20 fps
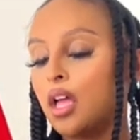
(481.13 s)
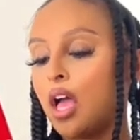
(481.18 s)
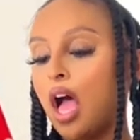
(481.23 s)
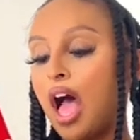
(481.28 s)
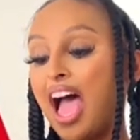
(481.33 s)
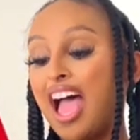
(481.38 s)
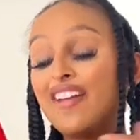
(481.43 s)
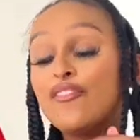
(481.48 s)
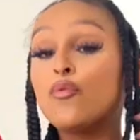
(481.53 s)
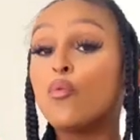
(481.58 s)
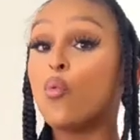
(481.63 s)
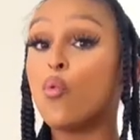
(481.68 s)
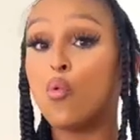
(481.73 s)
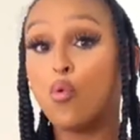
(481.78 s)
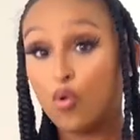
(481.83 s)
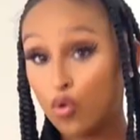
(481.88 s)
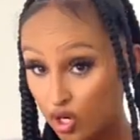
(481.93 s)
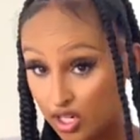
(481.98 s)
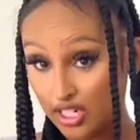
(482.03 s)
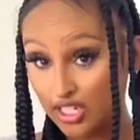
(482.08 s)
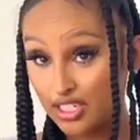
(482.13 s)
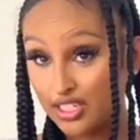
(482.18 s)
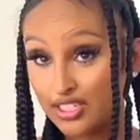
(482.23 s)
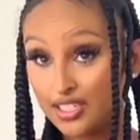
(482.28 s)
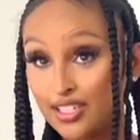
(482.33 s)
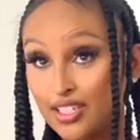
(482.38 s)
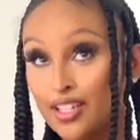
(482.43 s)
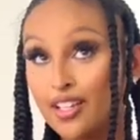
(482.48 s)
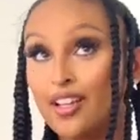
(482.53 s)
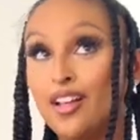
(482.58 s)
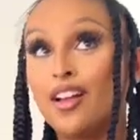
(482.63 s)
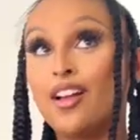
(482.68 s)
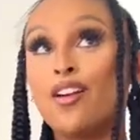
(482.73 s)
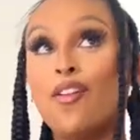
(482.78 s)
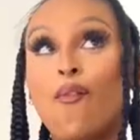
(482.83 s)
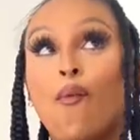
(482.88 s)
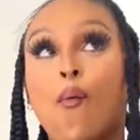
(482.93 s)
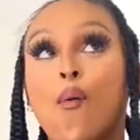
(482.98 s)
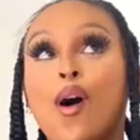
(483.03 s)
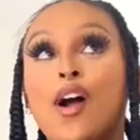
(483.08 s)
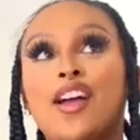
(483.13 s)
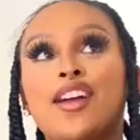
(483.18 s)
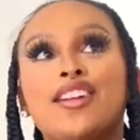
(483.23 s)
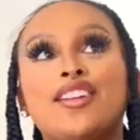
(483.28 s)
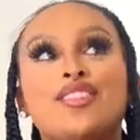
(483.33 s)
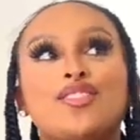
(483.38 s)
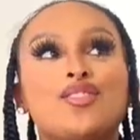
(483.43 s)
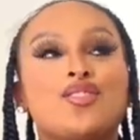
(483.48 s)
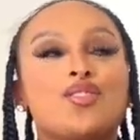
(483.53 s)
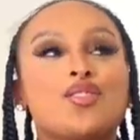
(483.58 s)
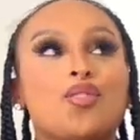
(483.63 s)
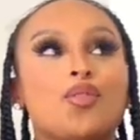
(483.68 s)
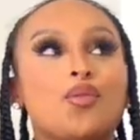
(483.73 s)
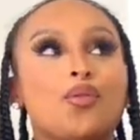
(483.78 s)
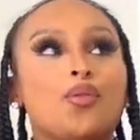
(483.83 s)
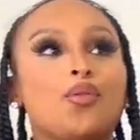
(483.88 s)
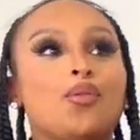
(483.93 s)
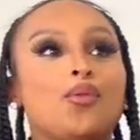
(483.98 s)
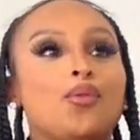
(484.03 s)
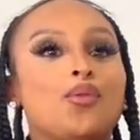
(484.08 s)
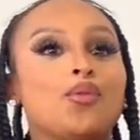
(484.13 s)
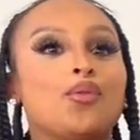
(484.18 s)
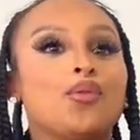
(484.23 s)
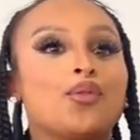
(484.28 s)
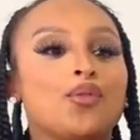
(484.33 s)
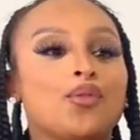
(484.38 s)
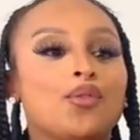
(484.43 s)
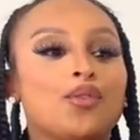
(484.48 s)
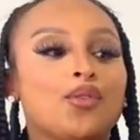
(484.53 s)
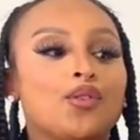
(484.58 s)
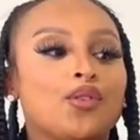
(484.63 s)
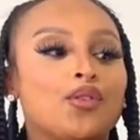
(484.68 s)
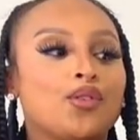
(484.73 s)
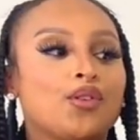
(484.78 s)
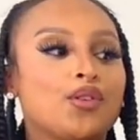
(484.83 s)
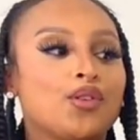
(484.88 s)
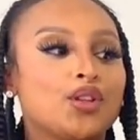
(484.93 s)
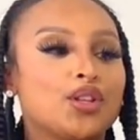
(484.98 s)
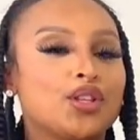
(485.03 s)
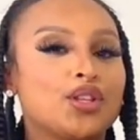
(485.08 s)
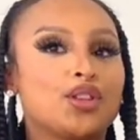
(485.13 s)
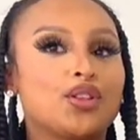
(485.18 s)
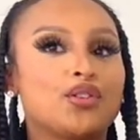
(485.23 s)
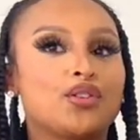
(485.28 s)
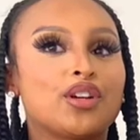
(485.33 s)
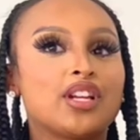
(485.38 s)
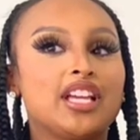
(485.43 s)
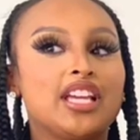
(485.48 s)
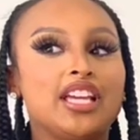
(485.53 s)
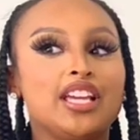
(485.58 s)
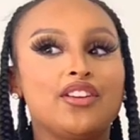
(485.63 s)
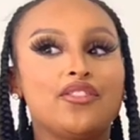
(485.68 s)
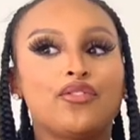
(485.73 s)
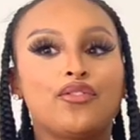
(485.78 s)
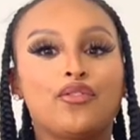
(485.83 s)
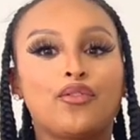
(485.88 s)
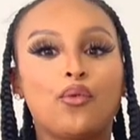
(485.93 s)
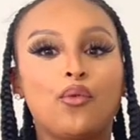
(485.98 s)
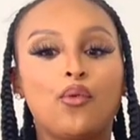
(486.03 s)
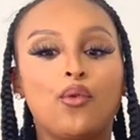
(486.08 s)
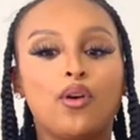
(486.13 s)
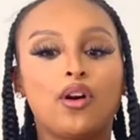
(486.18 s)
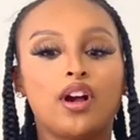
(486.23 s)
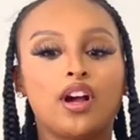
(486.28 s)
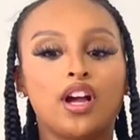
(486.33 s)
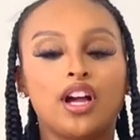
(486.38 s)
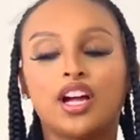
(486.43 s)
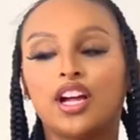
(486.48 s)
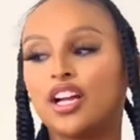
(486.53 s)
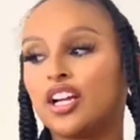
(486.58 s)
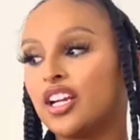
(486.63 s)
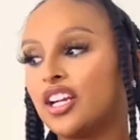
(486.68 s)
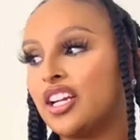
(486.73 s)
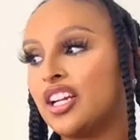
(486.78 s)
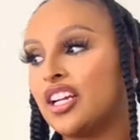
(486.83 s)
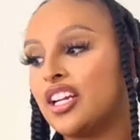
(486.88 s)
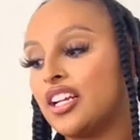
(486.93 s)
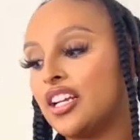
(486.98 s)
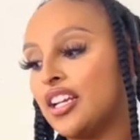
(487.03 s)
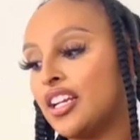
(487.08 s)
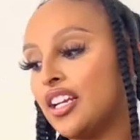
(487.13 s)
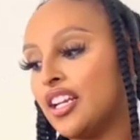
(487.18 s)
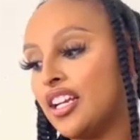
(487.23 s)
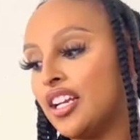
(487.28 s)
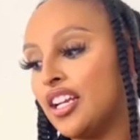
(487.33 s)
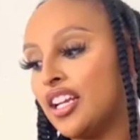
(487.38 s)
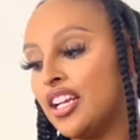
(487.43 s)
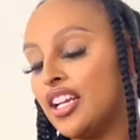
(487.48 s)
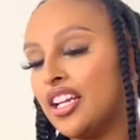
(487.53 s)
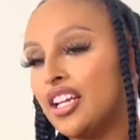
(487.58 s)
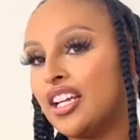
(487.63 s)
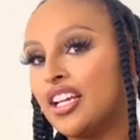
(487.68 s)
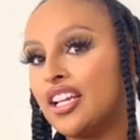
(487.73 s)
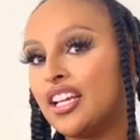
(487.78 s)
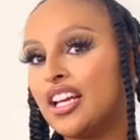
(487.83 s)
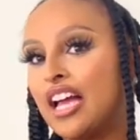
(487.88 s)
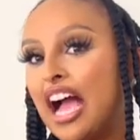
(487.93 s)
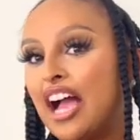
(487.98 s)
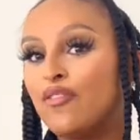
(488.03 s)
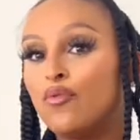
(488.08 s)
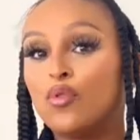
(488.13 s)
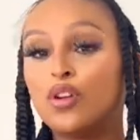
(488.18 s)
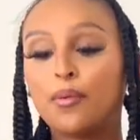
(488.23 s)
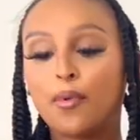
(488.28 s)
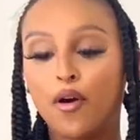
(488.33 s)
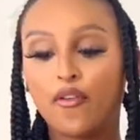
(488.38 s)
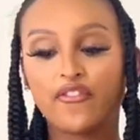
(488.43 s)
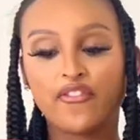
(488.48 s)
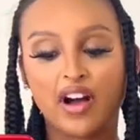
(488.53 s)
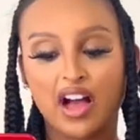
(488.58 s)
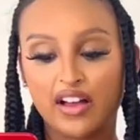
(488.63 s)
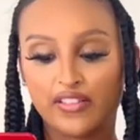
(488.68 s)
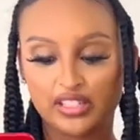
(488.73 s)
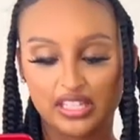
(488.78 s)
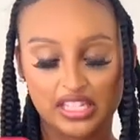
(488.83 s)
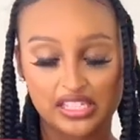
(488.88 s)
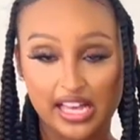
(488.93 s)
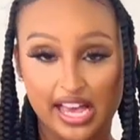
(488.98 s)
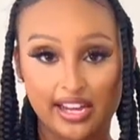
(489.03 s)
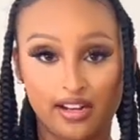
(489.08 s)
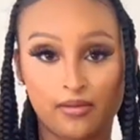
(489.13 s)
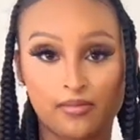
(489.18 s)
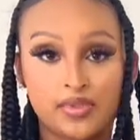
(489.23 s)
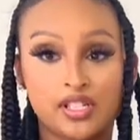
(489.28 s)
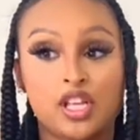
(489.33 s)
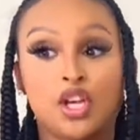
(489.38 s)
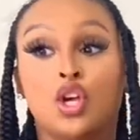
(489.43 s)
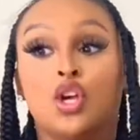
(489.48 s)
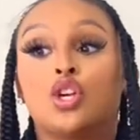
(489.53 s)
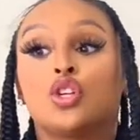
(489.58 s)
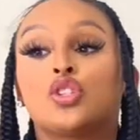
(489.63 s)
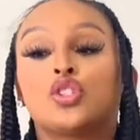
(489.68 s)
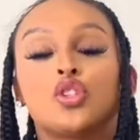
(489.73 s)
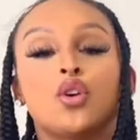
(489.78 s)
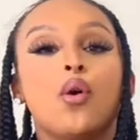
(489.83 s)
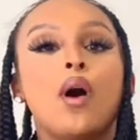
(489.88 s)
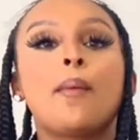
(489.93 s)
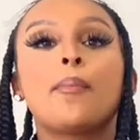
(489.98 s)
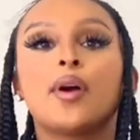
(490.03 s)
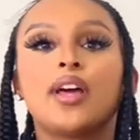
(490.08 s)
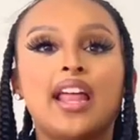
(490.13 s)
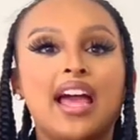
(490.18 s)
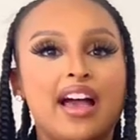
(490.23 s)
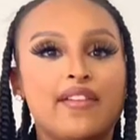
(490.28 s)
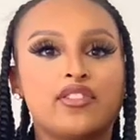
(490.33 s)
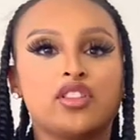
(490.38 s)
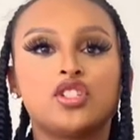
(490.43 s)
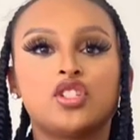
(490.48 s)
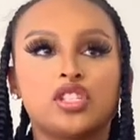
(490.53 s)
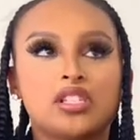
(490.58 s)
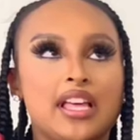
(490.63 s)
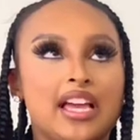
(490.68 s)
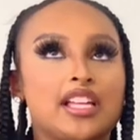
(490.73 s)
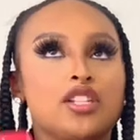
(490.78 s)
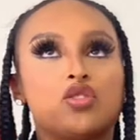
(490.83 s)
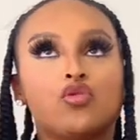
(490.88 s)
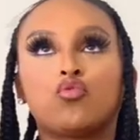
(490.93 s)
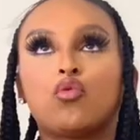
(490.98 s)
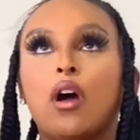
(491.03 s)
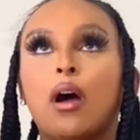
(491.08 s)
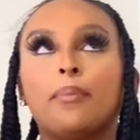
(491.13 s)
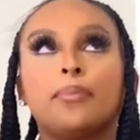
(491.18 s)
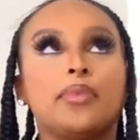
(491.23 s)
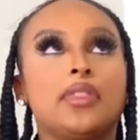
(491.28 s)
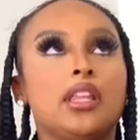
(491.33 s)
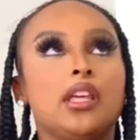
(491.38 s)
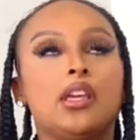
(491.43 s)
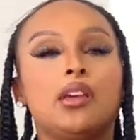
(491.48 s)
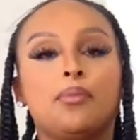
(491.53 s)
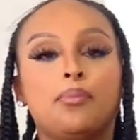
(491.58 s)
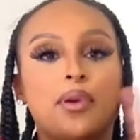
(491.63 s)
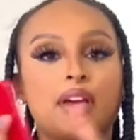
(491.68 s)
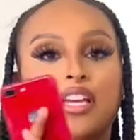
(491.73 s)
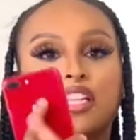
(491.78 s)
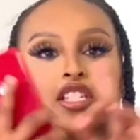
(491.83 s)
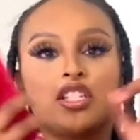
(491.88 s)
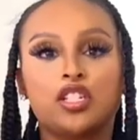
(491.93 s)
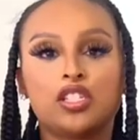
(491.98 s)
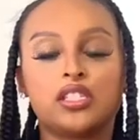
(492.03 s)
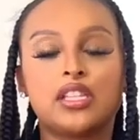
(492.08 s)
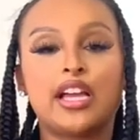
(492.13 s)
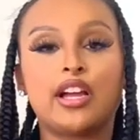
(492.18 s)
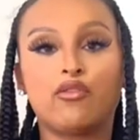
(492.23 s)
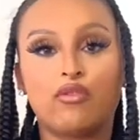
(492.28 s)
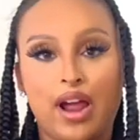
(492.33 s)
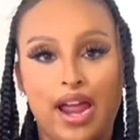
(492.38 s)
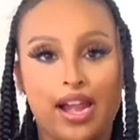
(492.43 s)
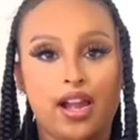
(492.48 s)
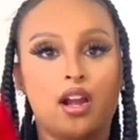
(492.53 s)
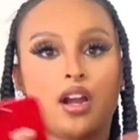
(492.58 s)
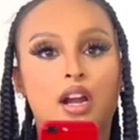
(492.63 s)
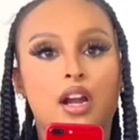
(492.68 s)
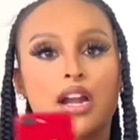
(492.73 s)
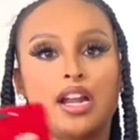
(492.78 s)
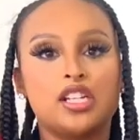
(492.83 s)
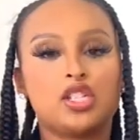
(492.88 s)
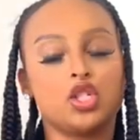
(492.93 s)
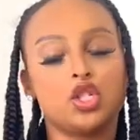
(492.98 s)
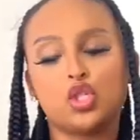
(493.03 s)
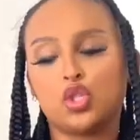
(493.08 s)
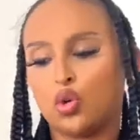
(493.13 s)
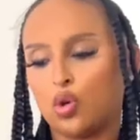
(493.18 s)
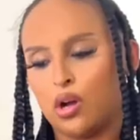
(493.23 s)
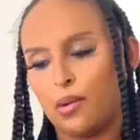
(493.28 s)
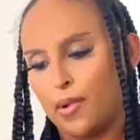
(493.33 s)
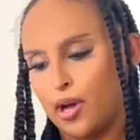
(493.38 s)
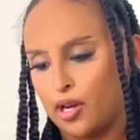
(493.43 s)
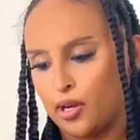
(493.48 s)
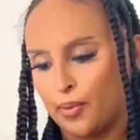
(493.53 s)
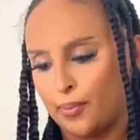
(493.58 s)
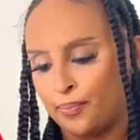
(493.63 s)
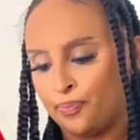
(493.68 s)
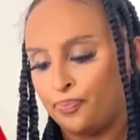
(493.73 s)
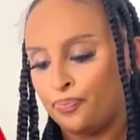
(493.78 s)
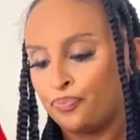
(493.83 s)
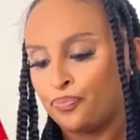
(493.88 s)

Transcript: I've worn one, two, three, four. I've worn about five of these items. So I'm gonna have to just like drop the pictures like right here and just talk about them.